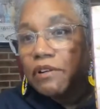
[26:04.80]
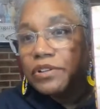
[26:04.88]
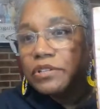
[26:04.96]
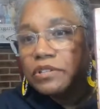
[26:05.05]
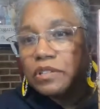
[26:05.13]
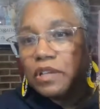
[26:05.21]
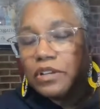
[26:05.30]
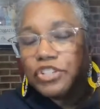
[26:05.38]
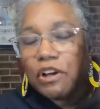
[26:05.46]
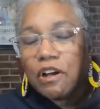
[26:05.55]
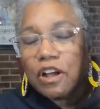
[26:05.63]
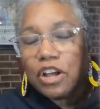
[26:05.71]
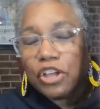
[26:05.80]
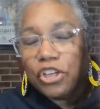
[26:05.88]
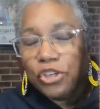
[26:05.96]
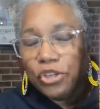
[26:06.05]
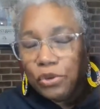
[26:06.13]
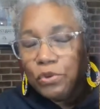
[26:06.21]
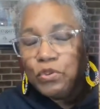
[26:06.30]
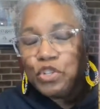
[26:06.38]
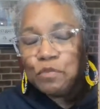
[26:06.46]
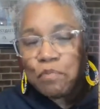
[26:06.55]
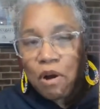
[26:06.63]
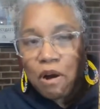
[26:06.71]
are such a
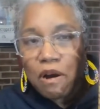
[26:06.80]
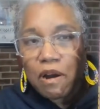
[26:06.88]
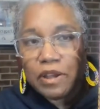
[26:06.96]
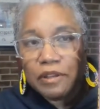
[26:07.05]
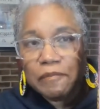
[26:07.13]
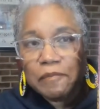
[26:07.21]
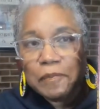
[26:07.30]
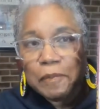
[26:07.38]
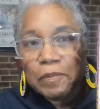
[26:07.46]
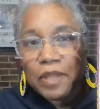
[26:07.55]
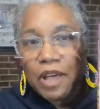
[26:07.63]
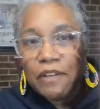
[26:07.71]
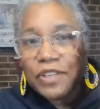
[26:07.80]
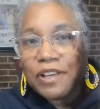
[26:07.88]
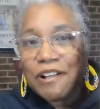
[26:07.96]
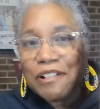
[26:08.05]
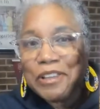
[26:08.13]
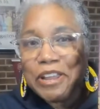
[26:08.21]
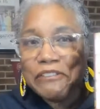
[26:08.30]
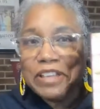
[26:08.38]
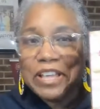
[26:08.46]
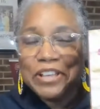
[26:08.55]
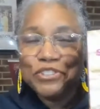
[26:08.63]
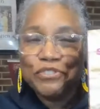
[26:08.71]
huge part of the culinary
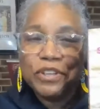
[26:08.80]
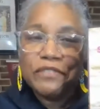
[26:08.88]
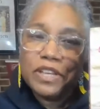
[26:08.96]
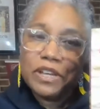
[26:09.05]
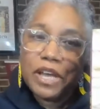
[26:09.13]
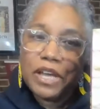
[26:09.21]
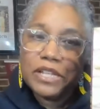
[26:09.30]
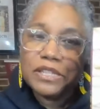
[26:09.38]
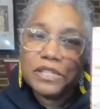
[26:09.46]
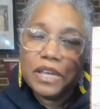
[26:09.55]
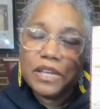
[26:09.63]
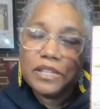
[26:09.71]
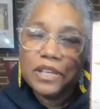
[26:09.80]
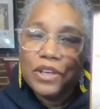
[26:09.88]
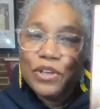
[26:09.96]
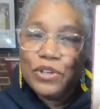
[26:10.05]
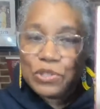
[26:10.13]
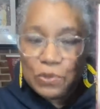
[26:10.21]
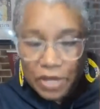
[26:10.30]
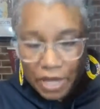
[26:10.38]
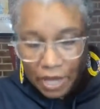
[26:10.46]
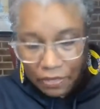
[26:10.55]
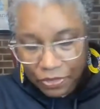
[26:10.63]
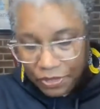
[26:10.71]
history of the United States. So
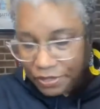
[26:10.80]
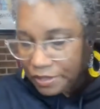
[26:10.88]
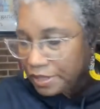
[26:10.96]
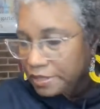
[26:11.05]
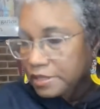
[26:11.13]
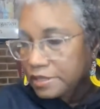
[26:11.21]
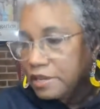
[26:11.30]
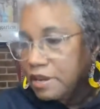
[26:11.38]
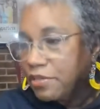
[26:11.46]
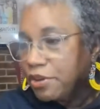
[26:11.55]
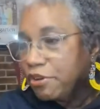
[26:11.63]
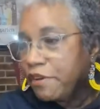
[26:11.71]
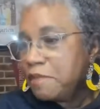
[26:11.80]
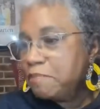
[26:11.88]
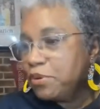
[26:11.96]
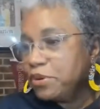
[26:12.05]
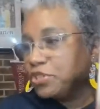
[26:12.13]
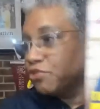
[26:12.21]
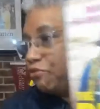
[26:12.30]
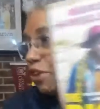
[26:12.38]
again, this is another great book to